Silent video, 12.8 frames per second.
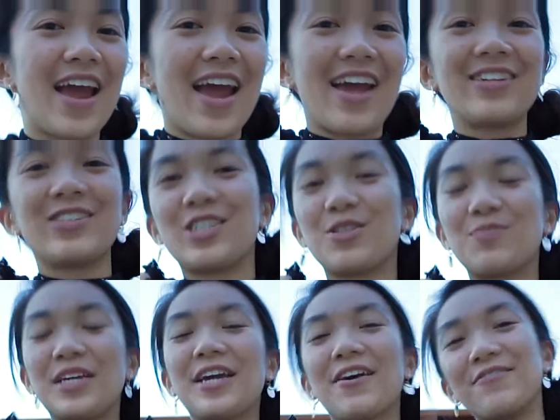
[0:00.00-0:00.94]
And you'll just
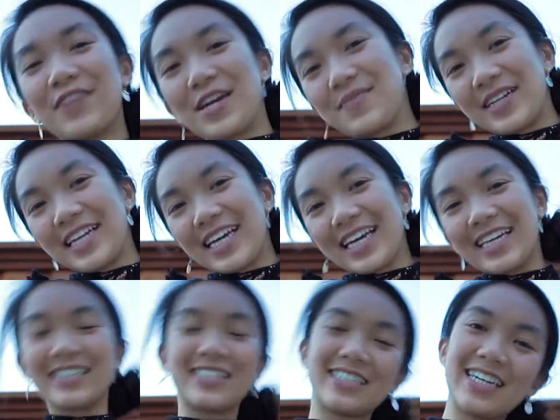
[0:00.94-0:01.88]
be a
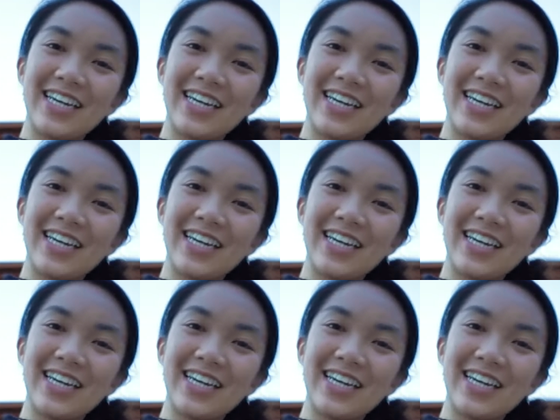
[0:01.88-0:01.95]
feminist